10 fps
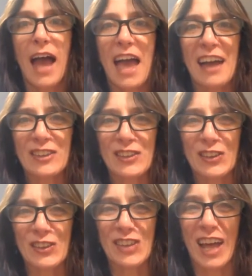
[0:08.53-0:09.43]

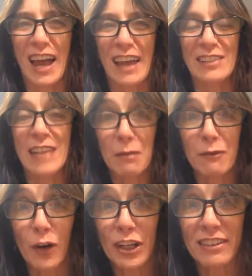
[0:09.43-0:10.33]
exercise. Now
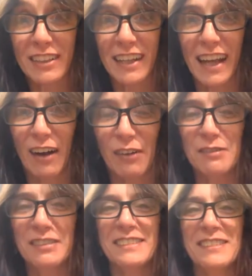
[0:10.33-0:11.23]
before you click out,